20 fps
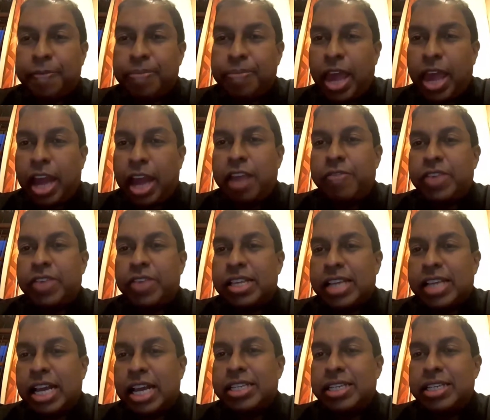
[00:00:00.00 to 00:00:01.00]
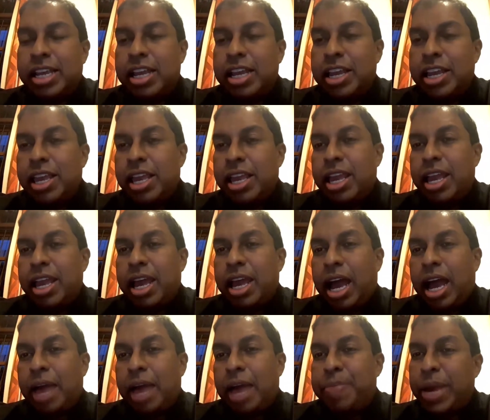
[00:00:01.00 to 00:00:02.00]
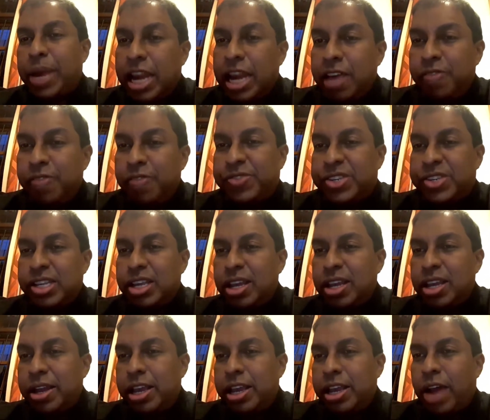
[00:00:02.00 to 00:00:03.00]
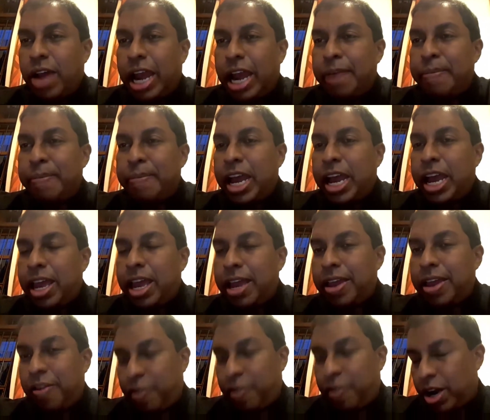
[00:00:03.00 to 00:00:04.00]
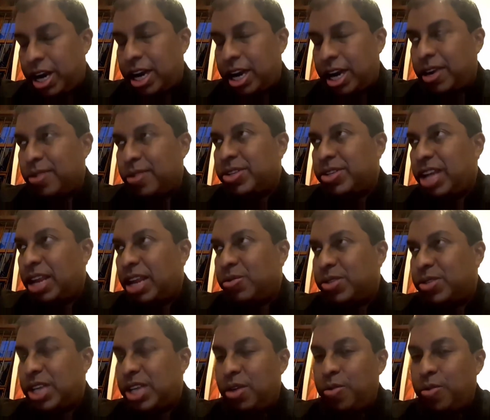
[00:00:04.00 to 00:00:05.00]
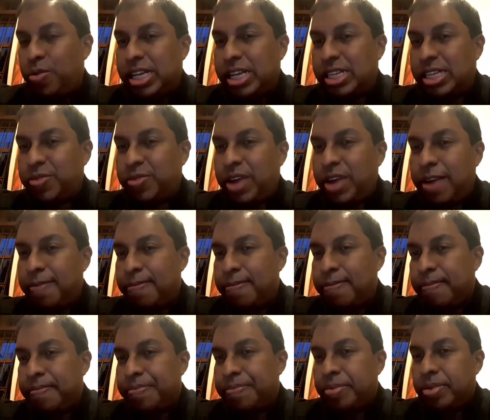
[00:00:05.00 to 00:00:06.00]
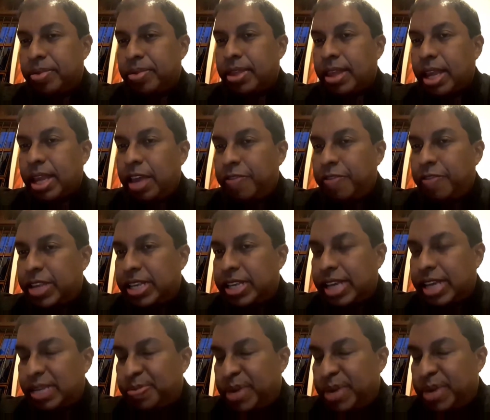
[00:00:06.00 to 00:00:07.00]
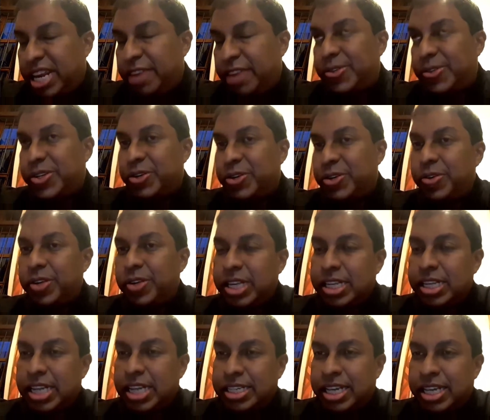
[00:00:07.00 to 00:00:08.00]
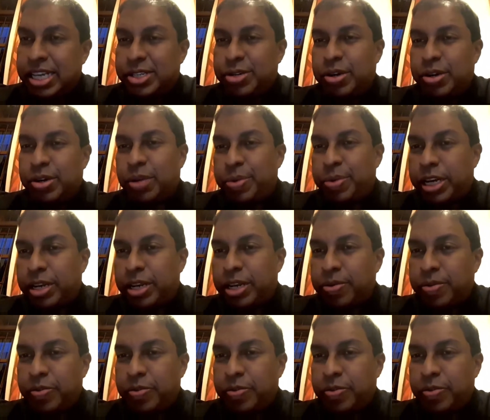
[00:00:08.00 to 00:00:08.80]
And if the judge believes your alibi, if you are accused and you say you were elsewhere, if the judge believes you, the judge has to acquit you.